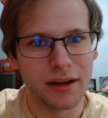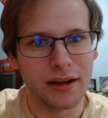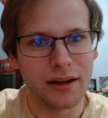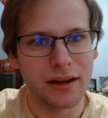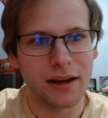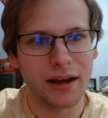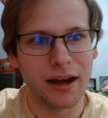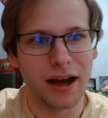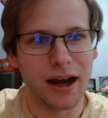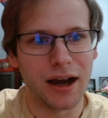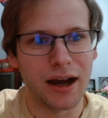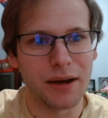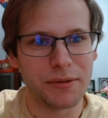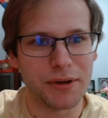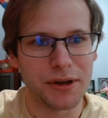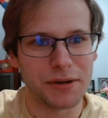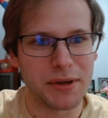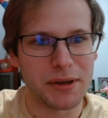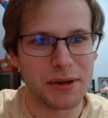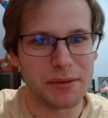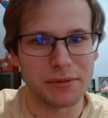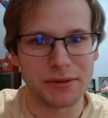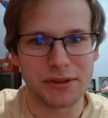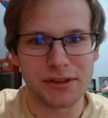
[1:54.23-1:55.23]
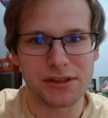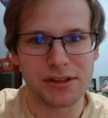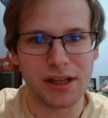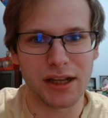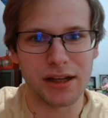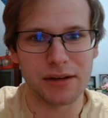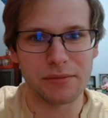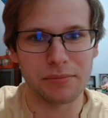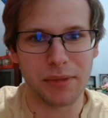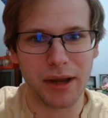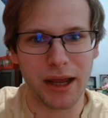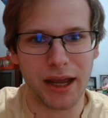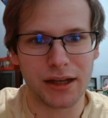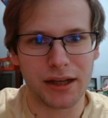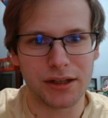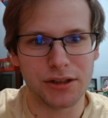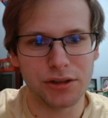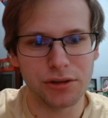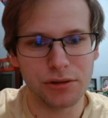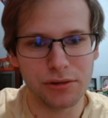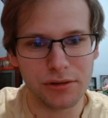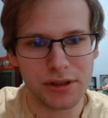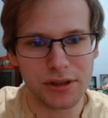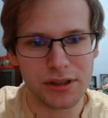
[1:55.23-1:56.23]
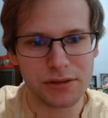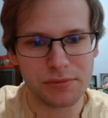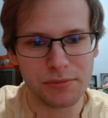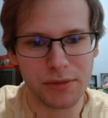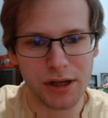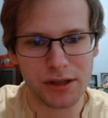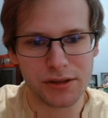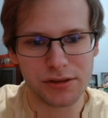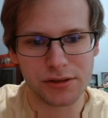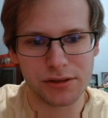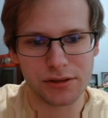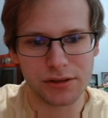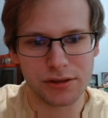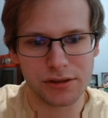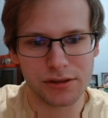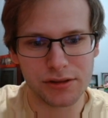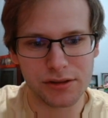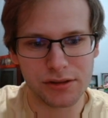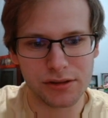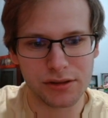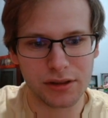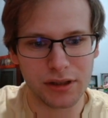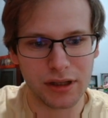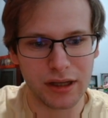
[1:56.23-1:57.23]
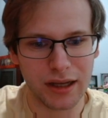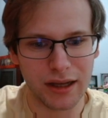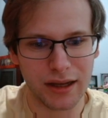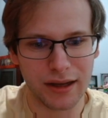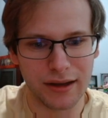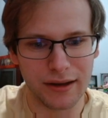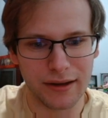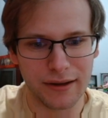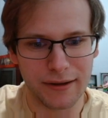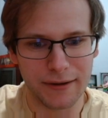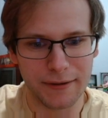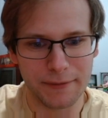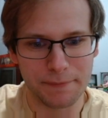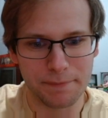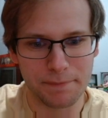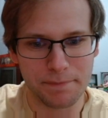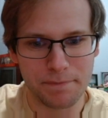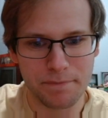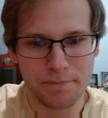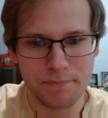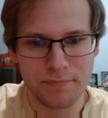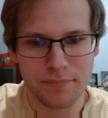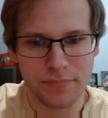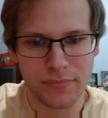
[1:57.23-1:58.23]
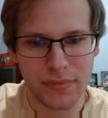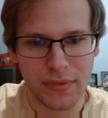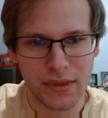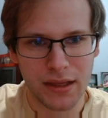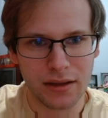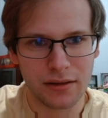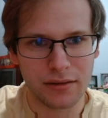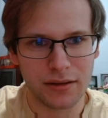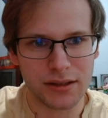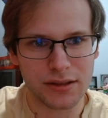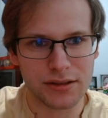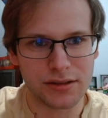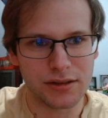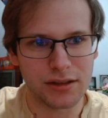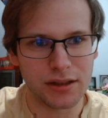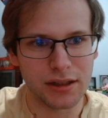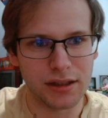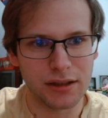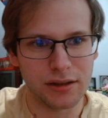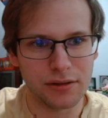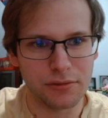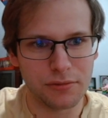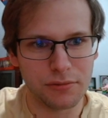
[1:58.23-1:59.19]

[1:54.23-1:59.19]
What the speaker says: I'm going to be able to send back two of these monsters. Let's see.